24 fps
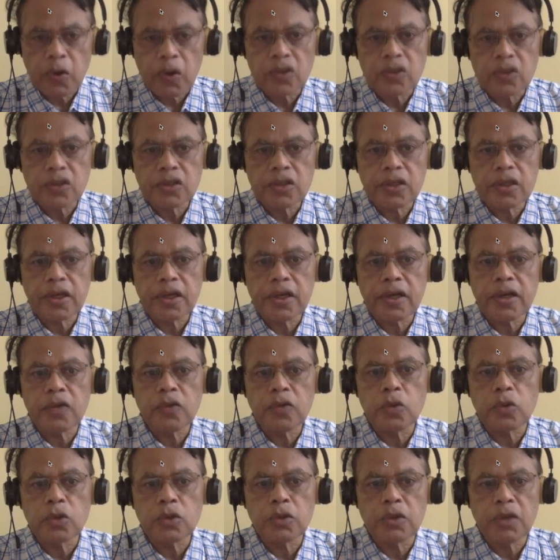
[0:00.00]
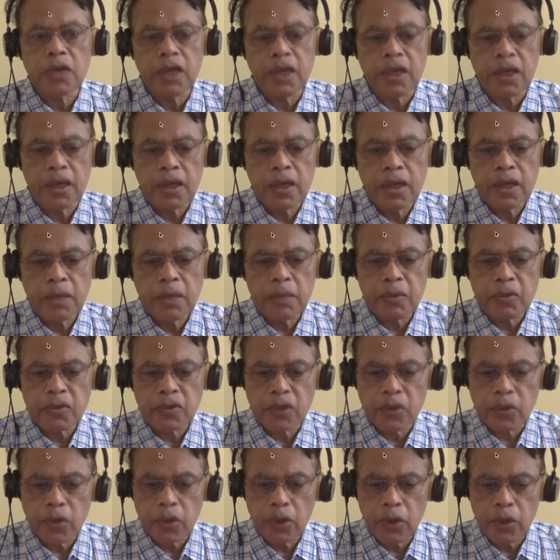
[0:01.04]
polycystic kidneys usually
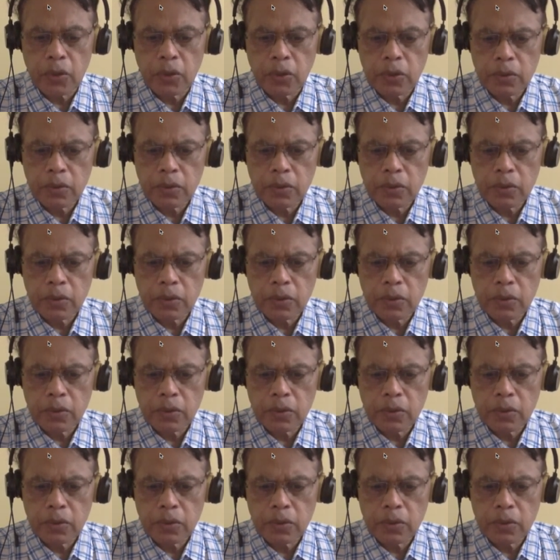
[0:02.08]
present to you?